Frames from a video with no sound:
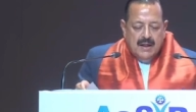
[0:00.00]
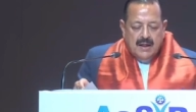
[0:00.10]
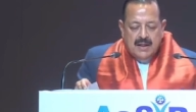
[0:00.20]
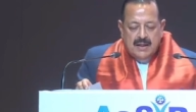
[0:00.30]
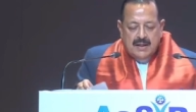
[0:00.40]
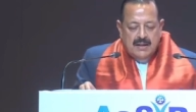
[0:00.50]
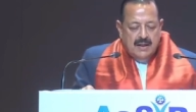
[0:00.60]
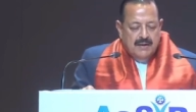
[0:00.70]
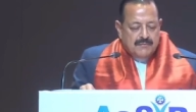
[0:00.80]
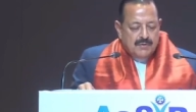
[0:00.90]
I
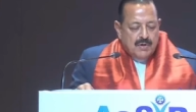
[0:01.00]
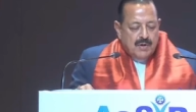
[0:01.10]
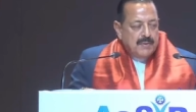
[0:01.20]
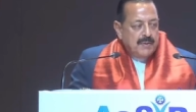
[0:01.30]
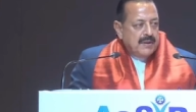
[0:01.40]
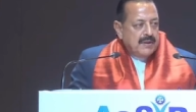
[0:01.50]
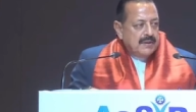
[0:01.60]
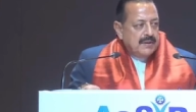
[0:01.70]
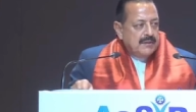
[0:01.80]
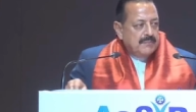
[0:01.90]
have to compliment
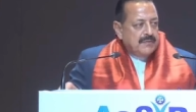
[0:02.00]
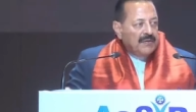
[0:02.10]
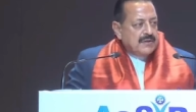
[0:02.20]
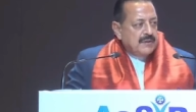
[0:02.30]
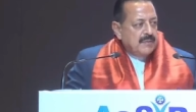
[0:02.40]
Professor